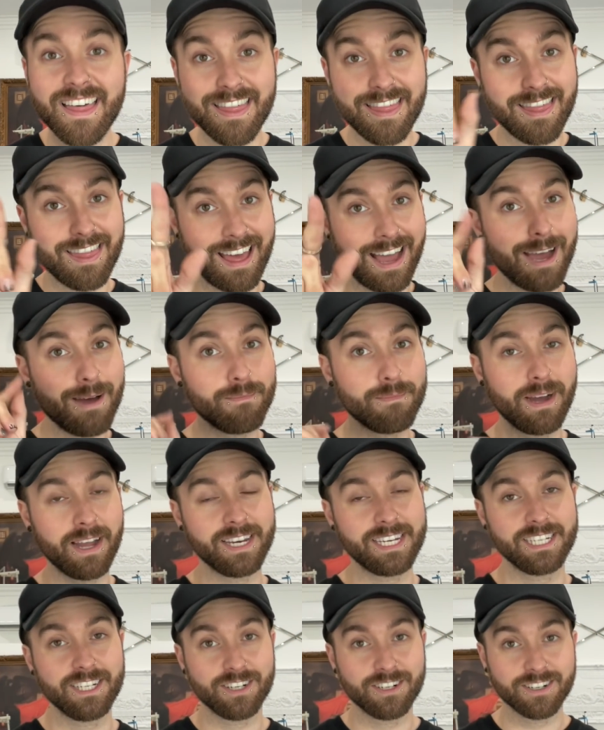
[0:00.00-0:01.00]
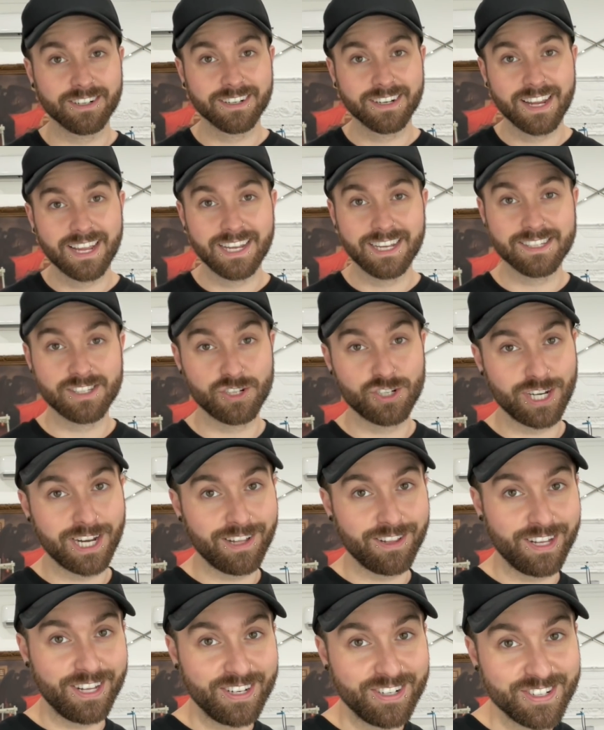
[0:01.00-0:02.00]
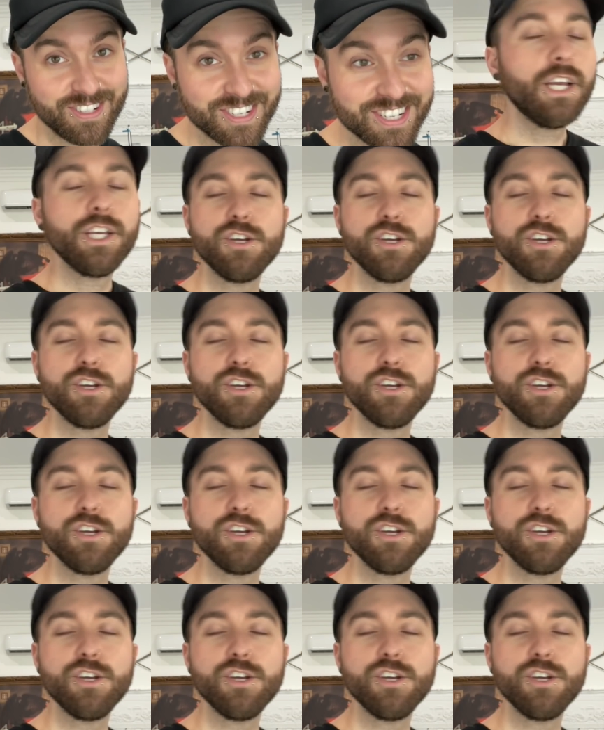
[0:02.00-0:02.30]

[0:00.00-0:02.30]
And that, my dear, is a challenge.